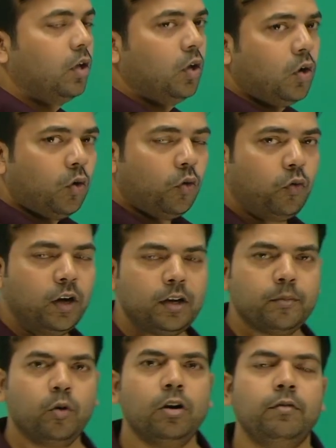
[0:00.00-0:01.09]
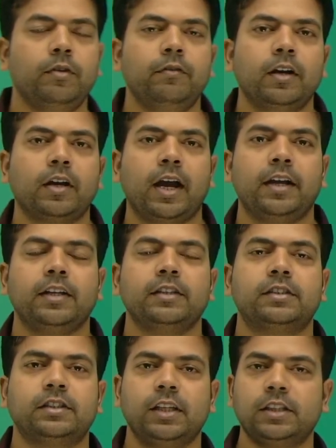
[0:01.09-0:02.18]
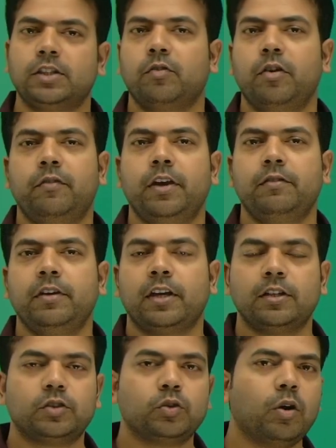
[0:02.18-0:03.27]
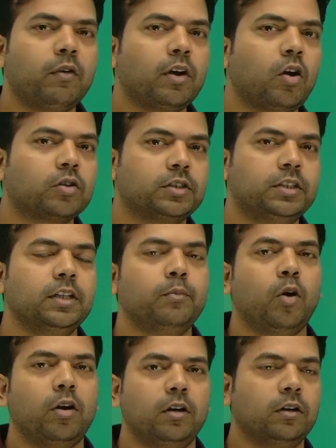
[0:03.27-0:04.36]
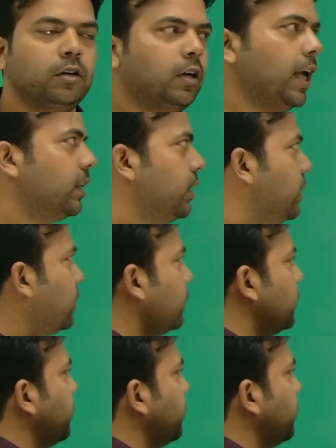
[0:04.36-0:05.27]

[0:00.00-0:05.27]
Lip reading: 1 mole we will write in such a way where we can show our oxygen bond like this,